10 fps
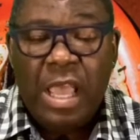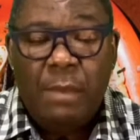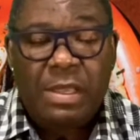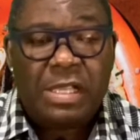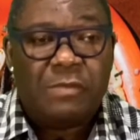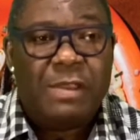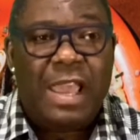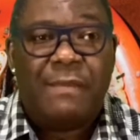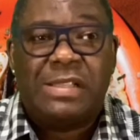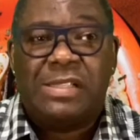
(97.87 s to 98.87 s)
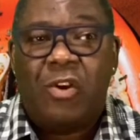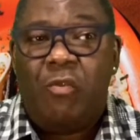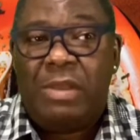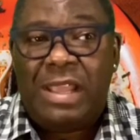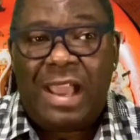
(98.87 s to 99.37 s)
because we have so
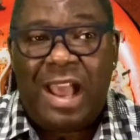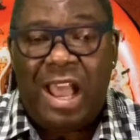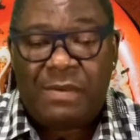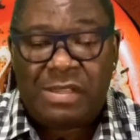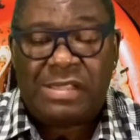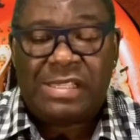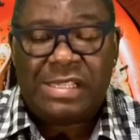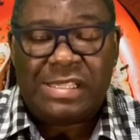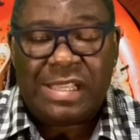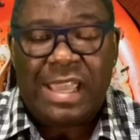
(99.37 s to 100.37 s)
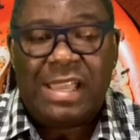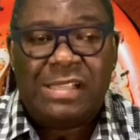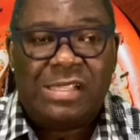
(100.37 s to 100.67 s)
many options these days.